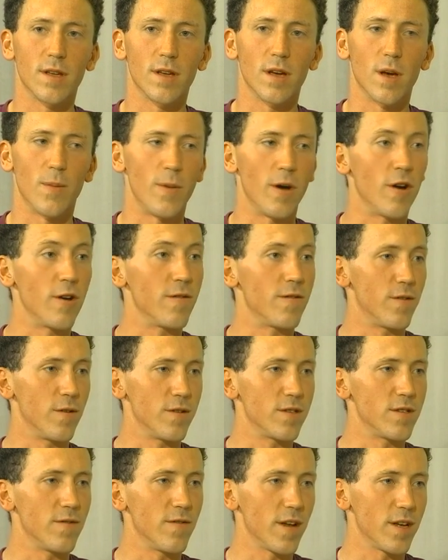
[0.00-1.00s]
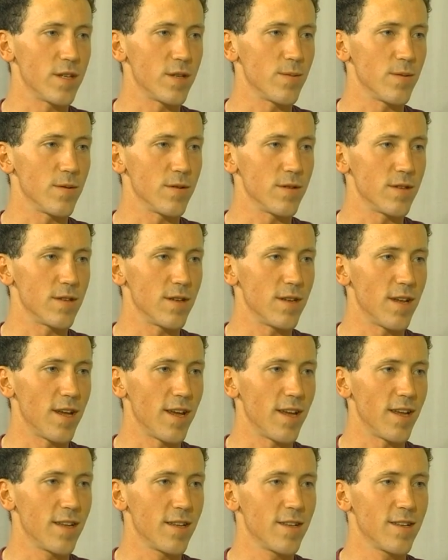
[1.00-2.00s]
amount of fruits and vegetables a
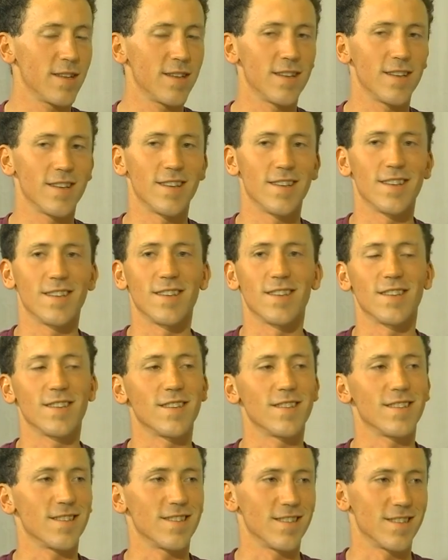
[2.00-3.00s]
day. Yeah, oh, that's a sad